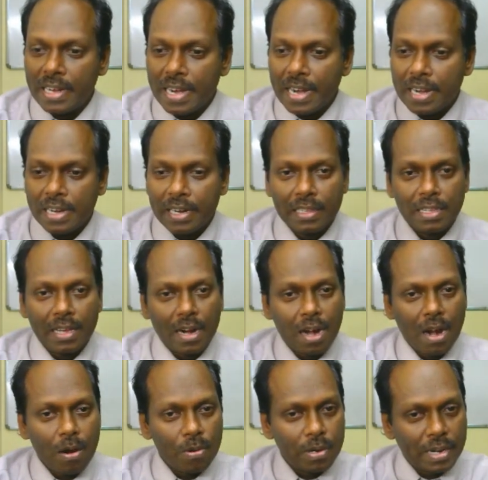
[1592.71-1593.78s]
created in the
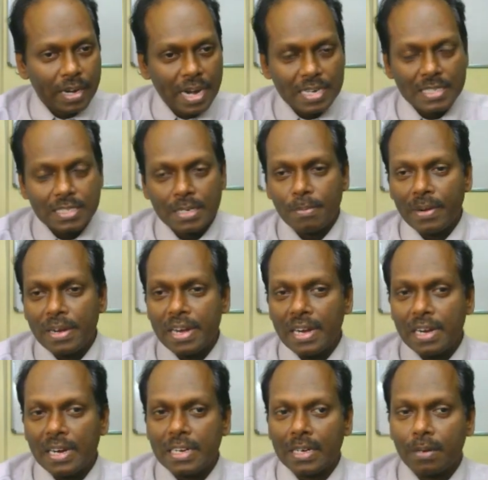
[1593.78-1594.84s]
cloud gets
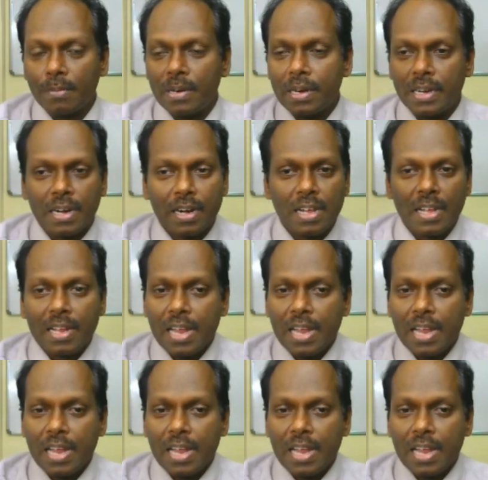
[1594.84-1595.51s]
immediately terminated.